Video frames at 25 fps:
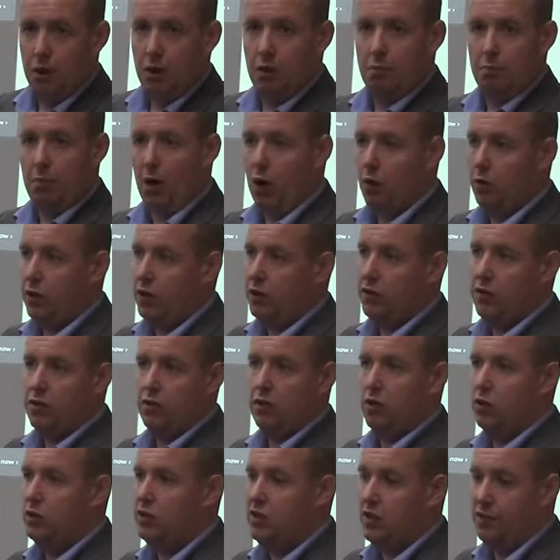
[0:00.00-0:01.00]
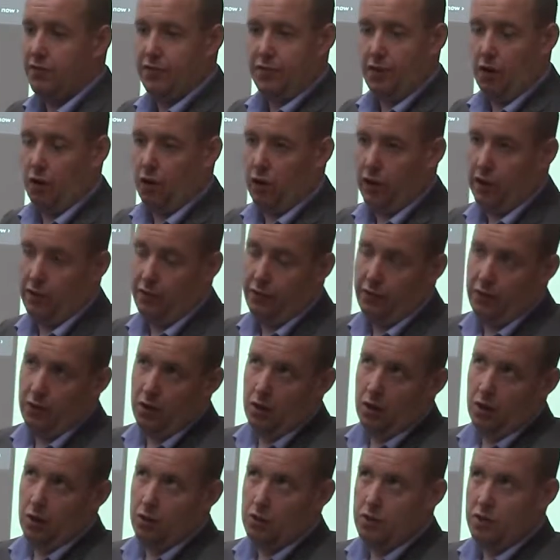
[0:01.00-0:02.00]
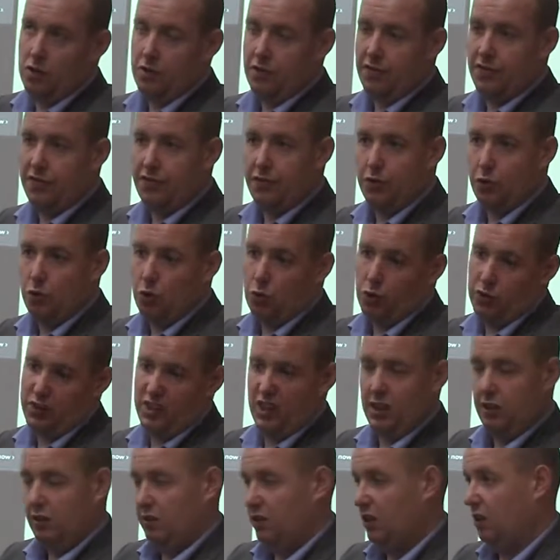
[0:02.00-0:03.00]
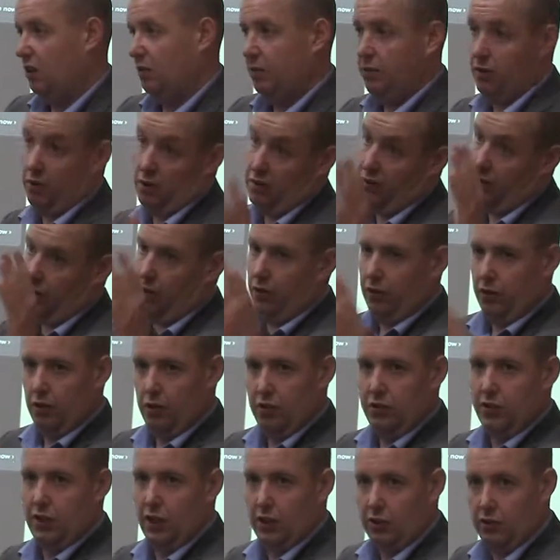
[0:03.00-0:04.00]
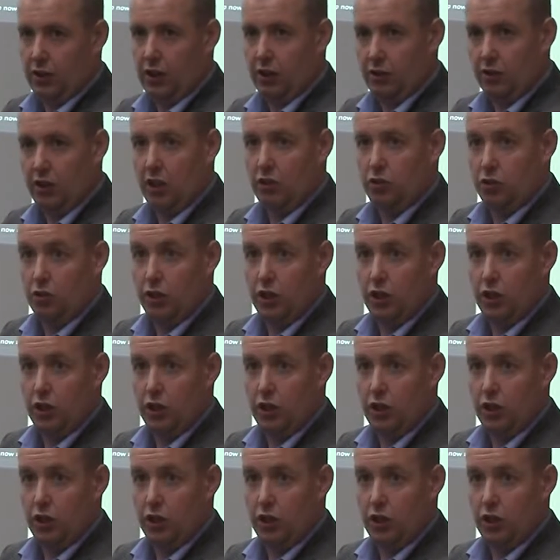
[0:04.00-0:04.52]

but only 35 to 40, so there's 5, 36, etc.